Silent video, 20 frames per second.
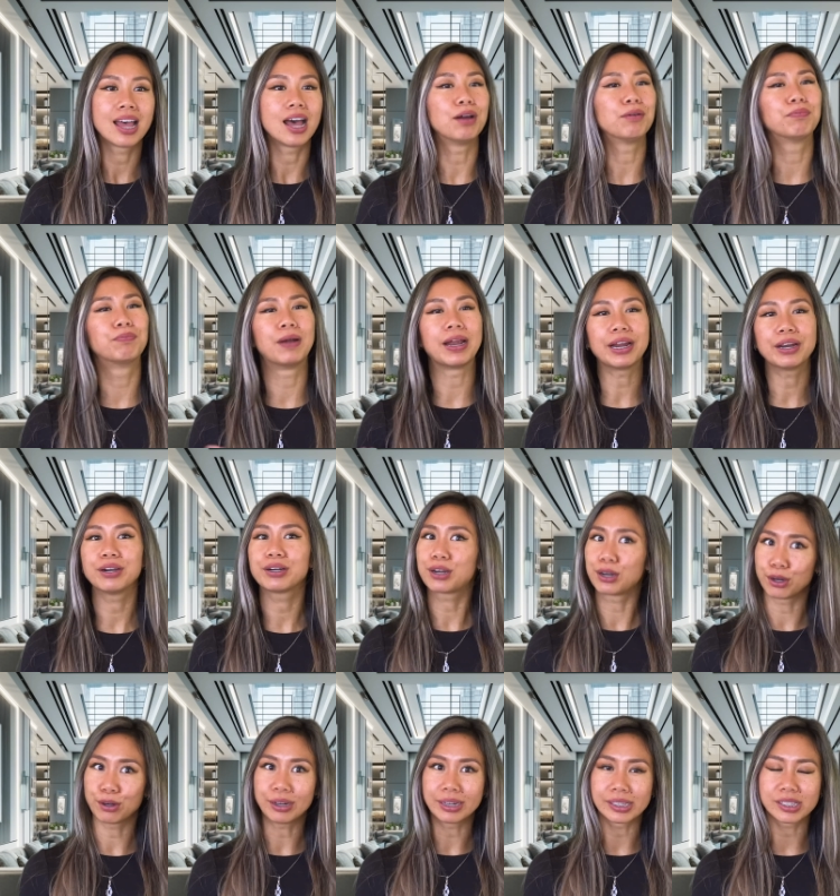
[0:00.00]
A rare
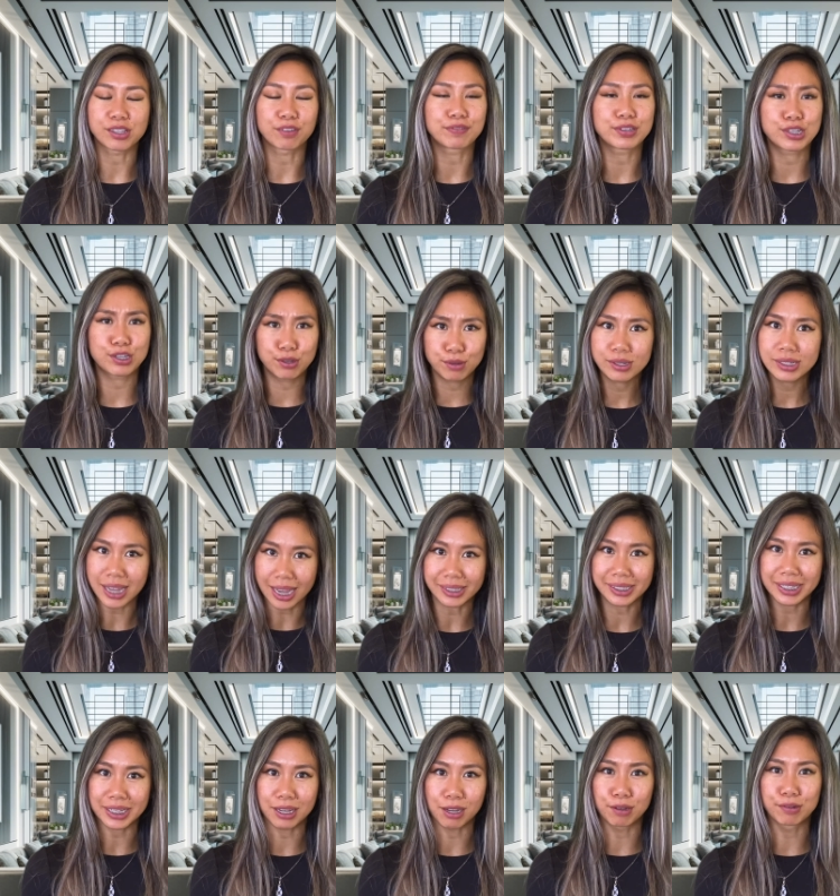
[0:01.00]
occurrence of two tech
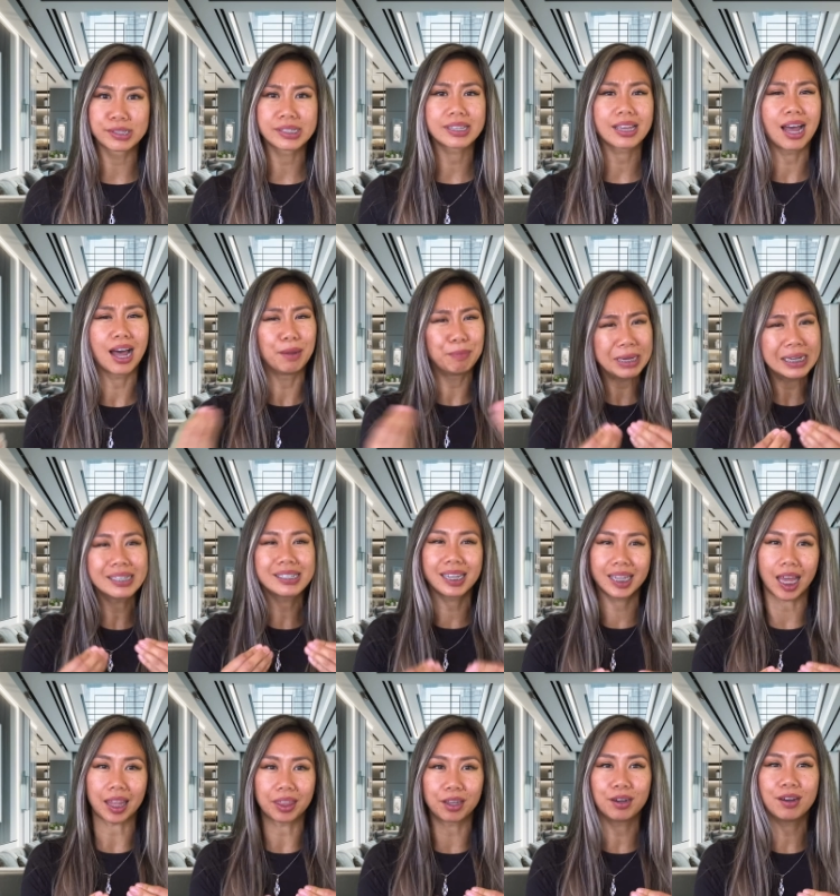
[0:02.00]
CEOs coming
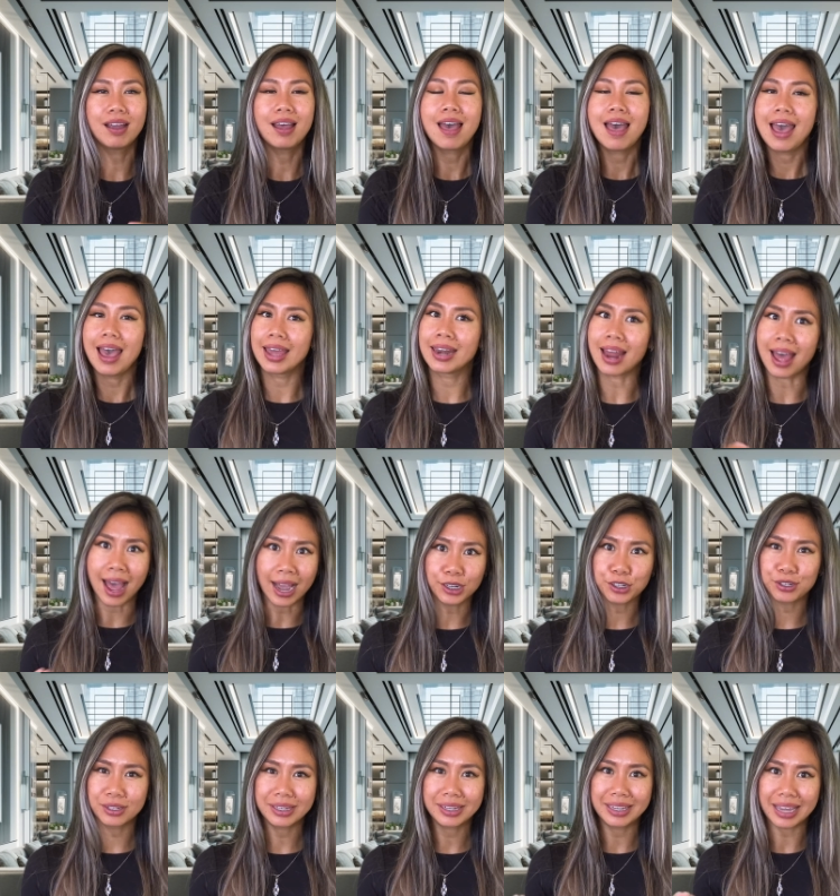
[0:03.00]
together and
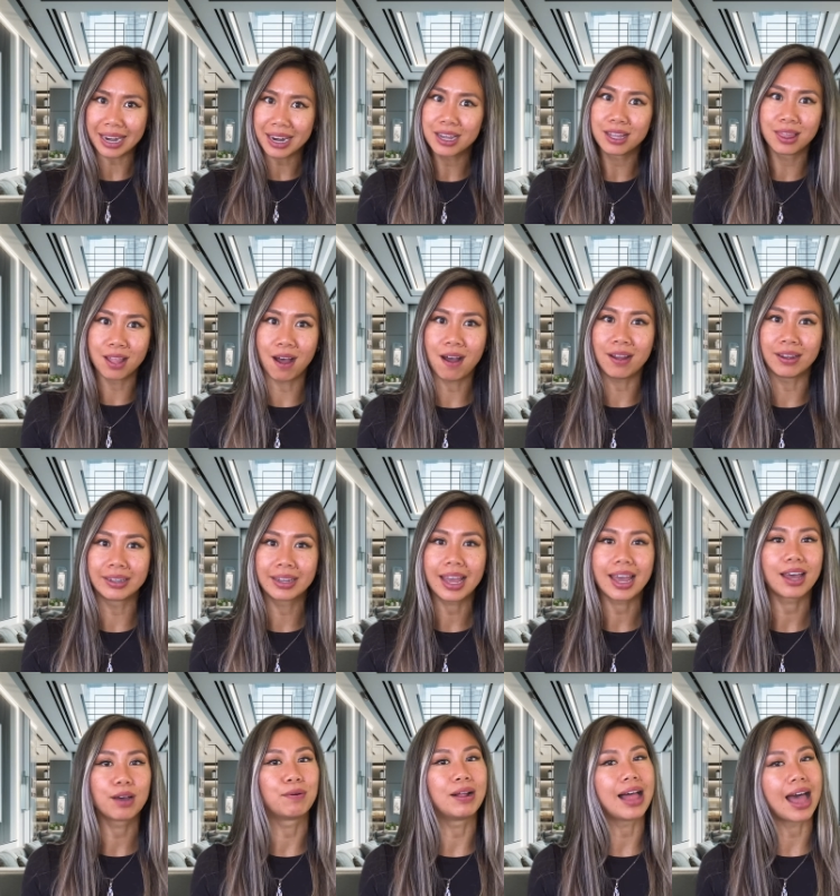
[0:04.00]
actually getting along
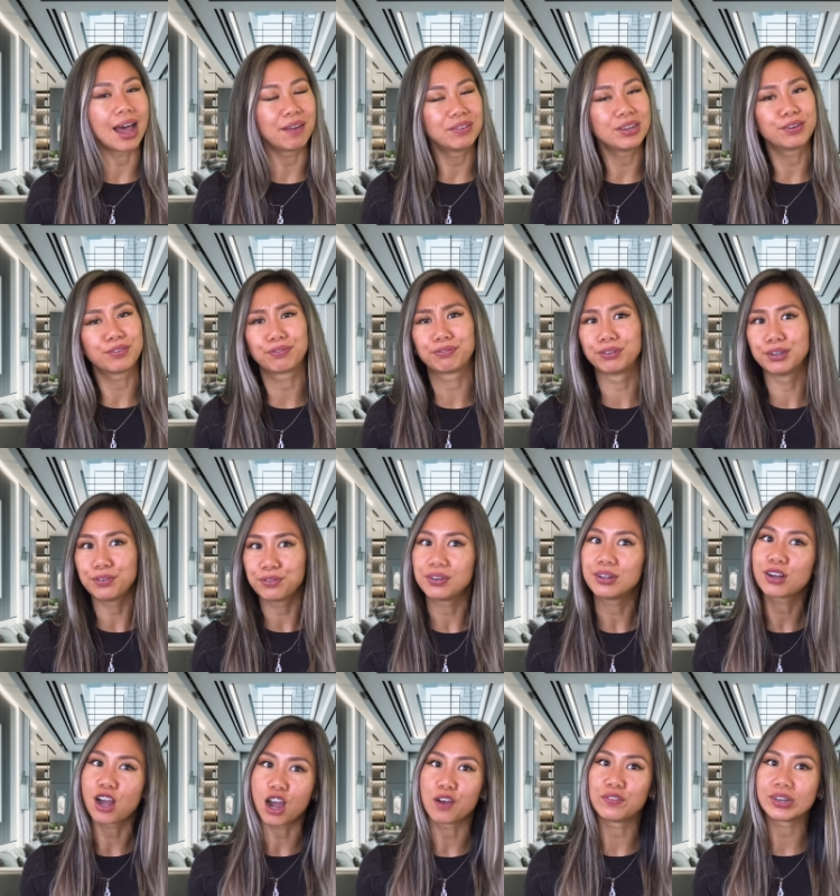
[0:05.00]
while having a fruitful
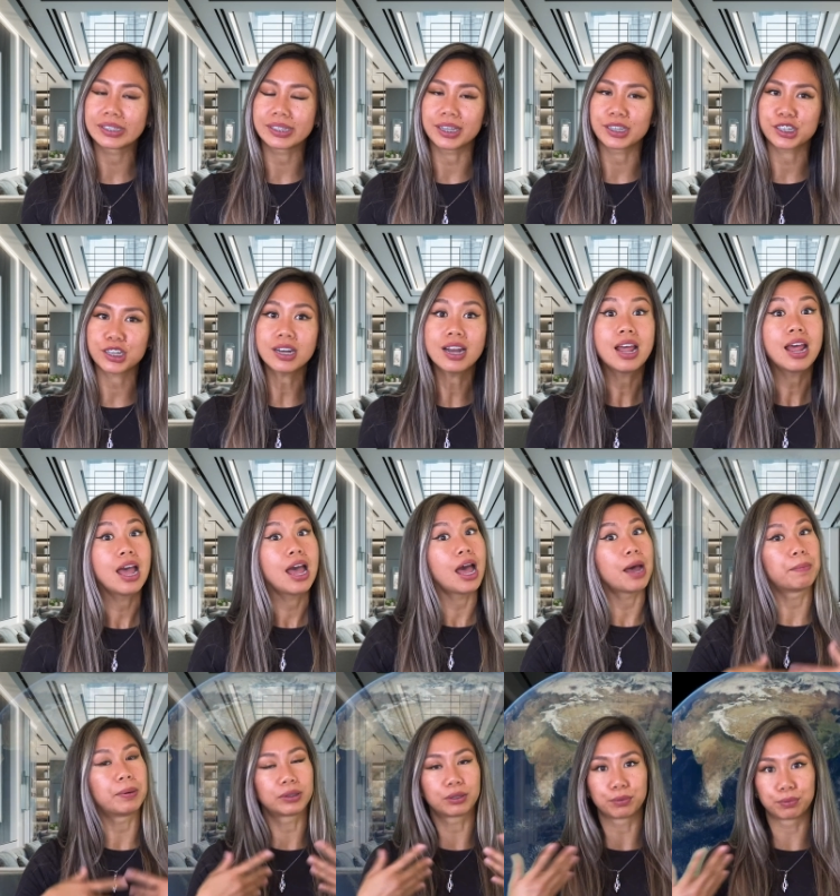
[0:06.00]
conversation
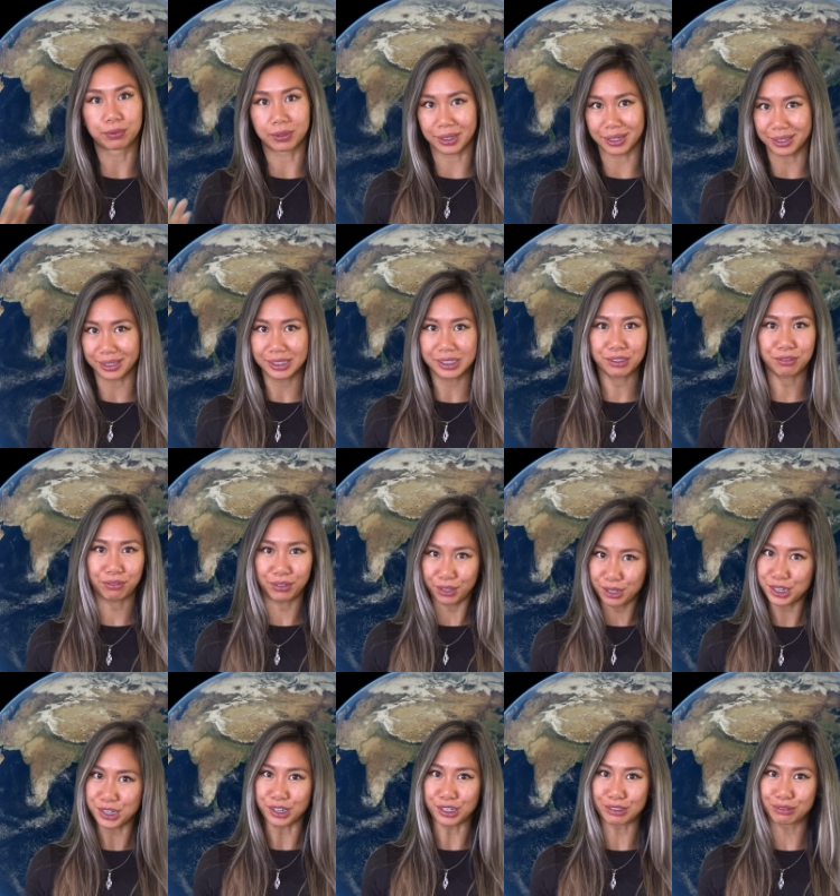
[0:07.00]
about the world's
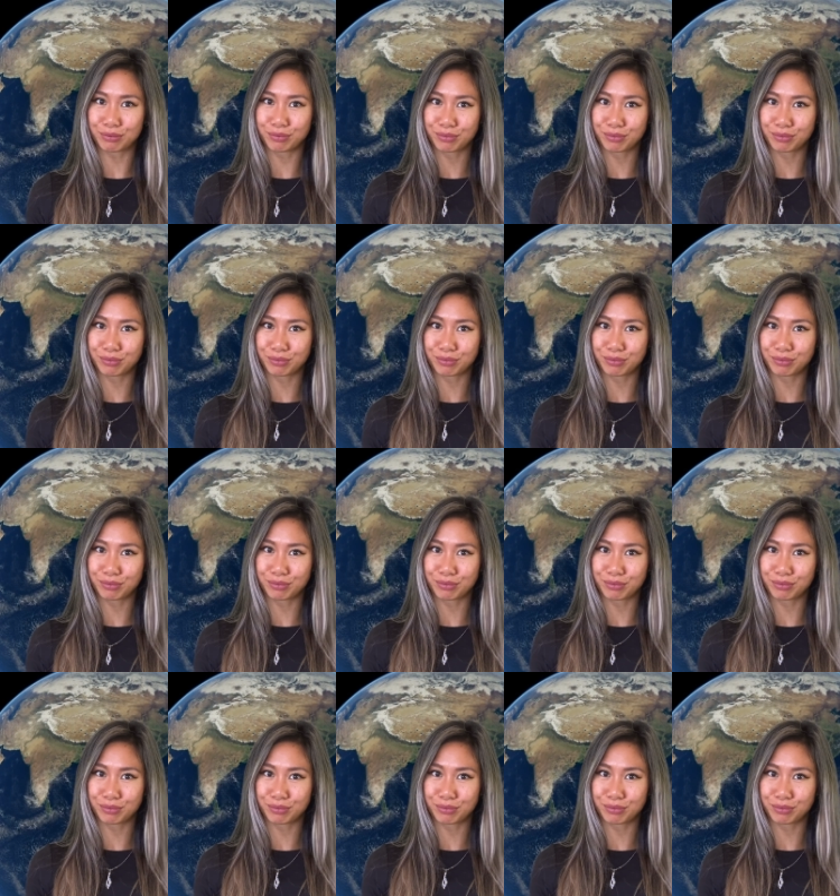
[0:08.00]
future.